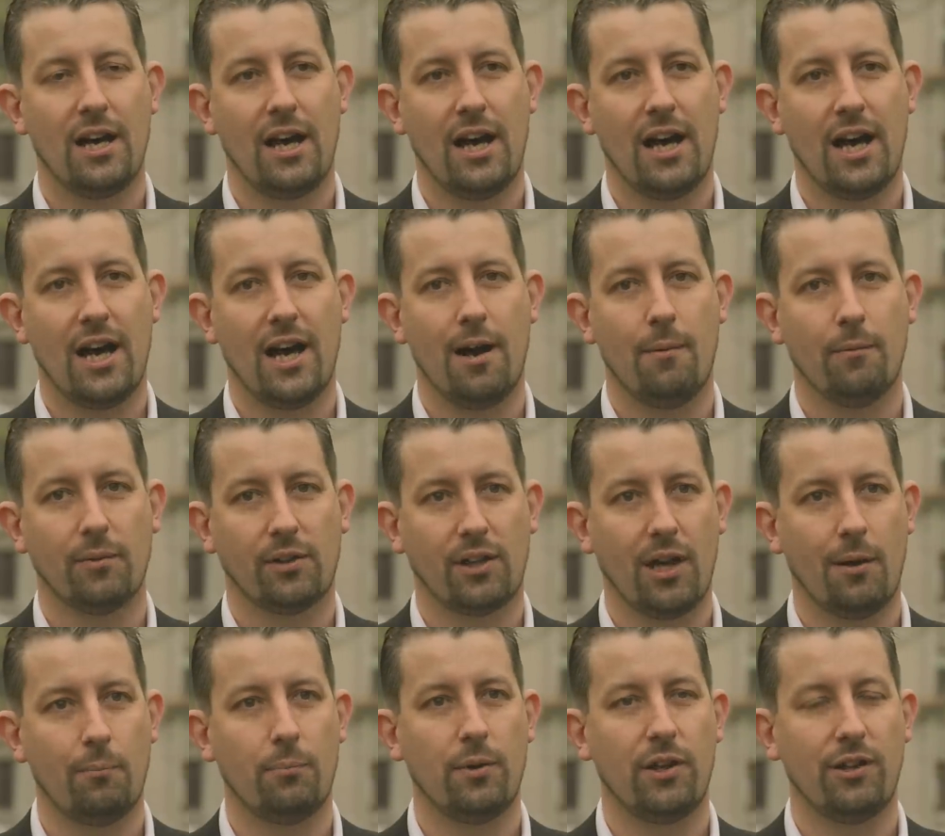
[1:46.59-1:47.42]

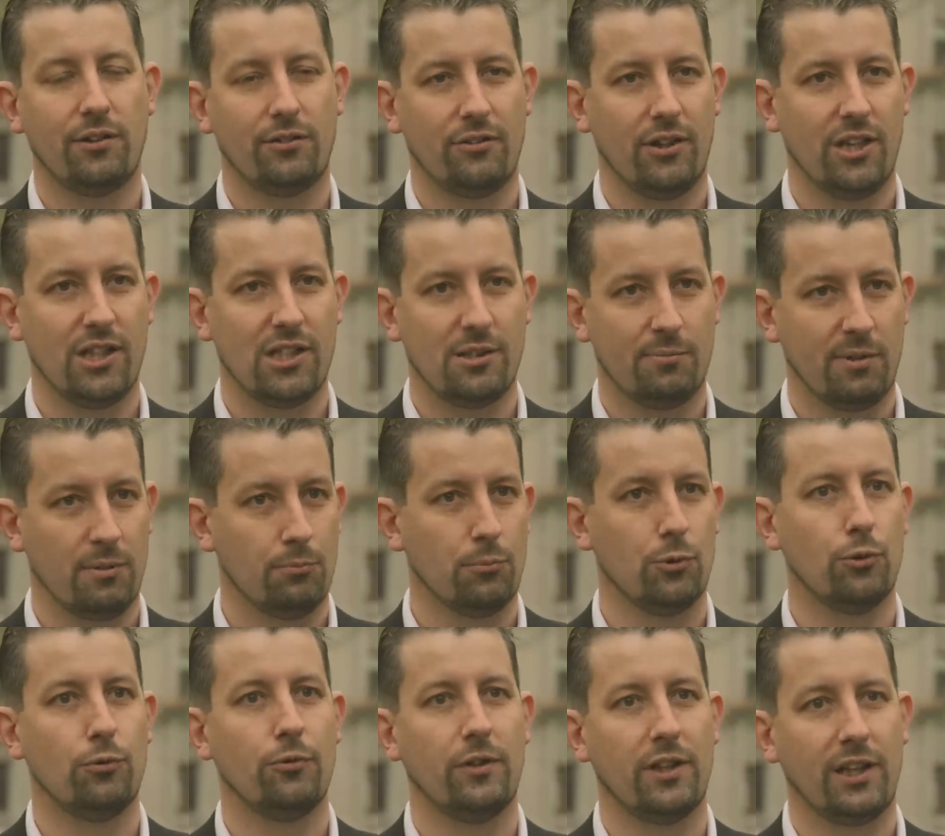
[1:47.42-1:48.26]
companies need to be
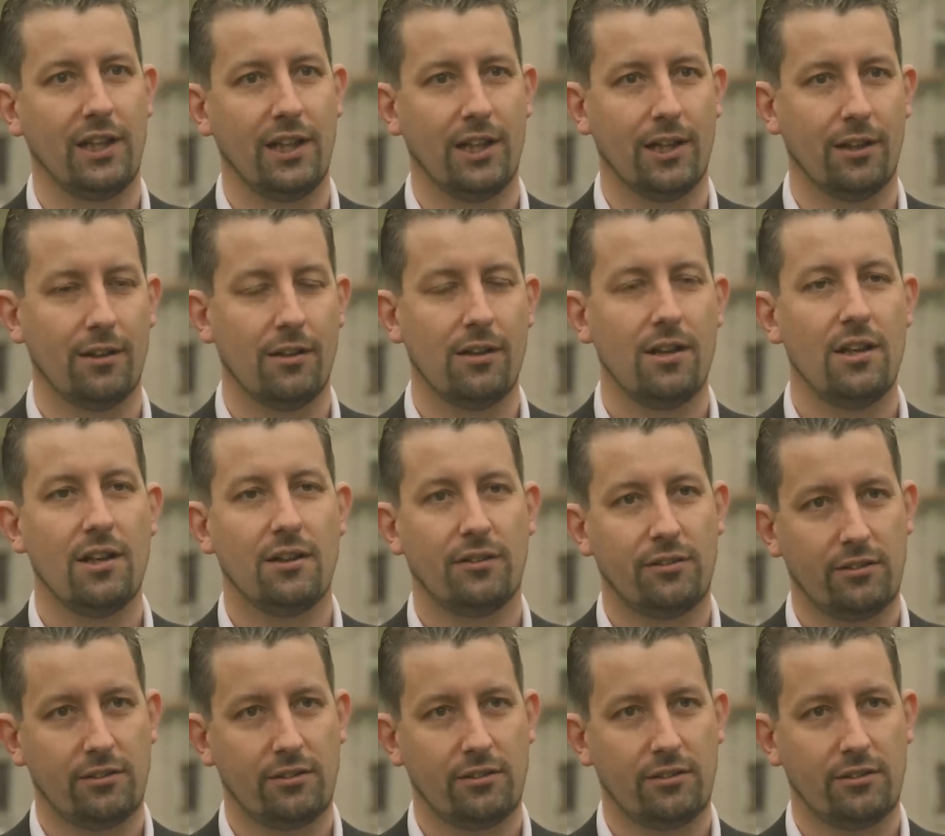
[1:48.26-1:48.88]
moving in,